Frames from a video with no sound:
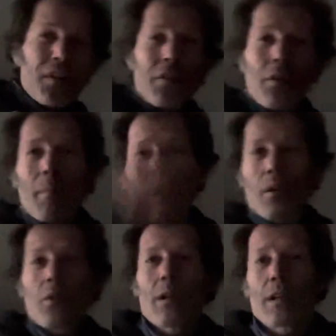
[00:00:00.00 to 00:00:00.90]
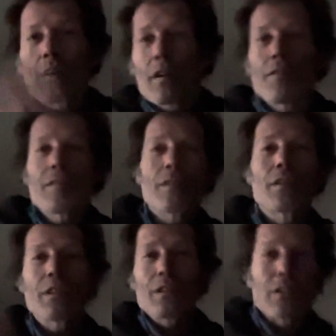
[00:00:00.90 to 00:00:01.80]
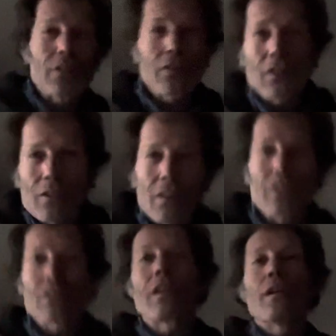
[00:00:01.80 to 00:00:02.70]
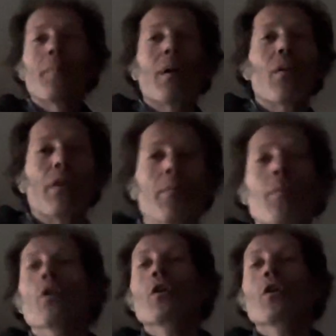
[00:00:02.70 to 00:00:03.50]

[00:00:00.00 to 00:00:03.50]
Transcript: No matter what it is that they say about him,